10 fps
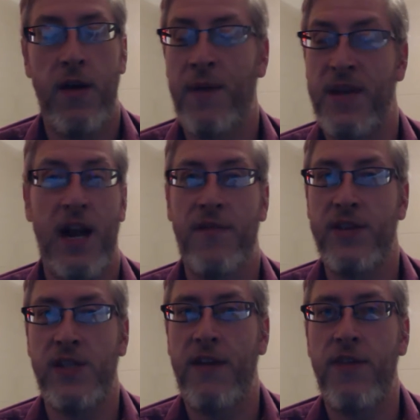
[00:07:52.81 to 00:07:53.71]
I mean,
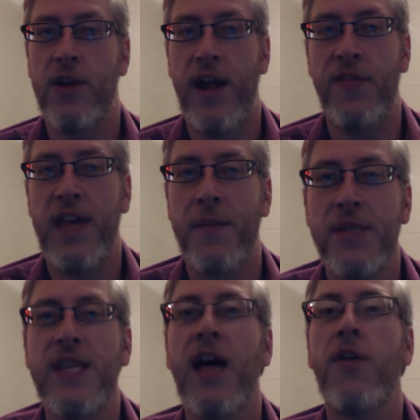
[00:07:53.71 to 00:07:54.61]
obviously I figured out the game
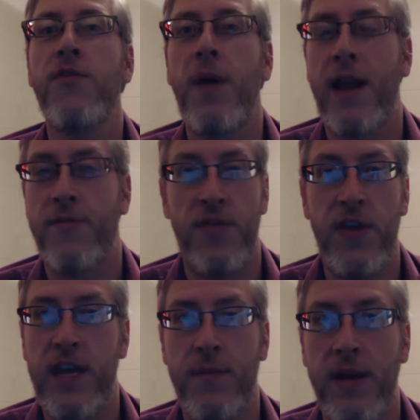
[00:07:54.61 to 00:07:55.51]
itself, but I've been
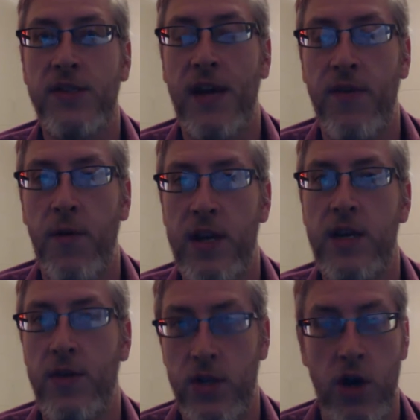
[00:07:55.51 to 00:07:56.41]
thinking about stuff I want
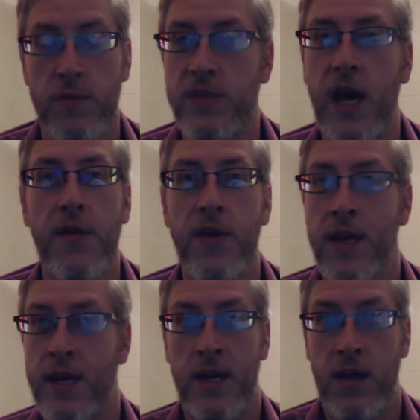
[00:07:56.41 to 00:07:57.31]
to do in terms of
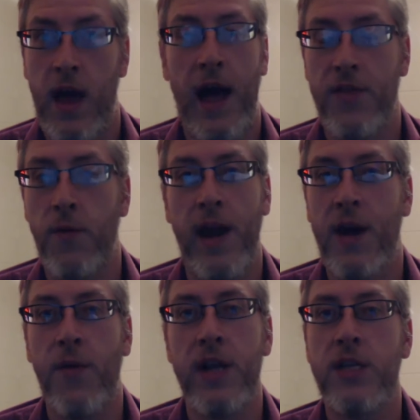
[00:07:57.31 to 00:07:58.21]
the way
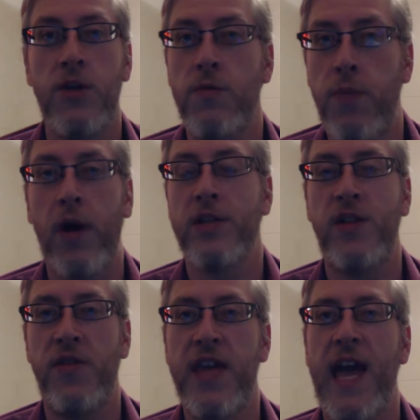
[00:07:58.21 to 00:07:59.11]
I want to do
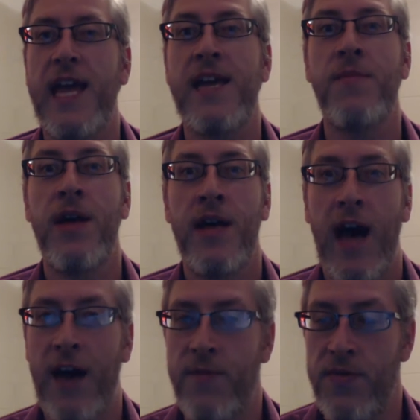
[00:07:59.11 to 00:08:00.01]
parts of the game.
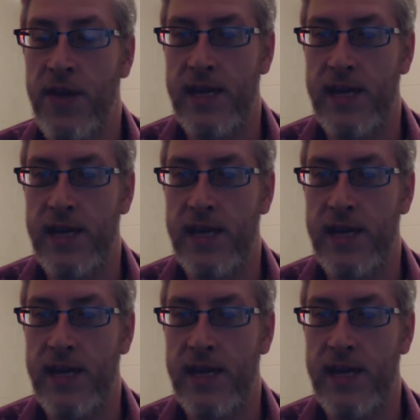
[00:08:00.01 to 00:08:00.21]
I've been